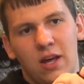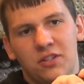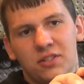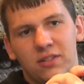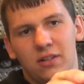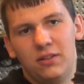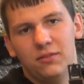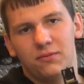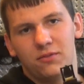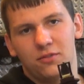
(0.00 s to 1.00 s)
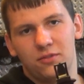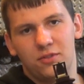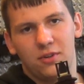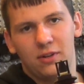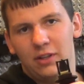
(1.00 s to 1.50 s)
It's just a little
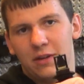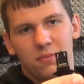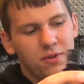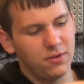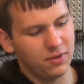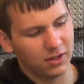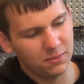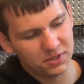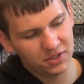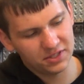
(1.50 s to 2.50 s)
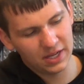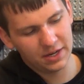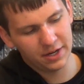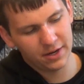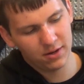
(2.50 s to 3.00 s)
clip that clips into the
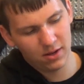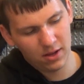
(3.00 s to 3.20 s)
side here.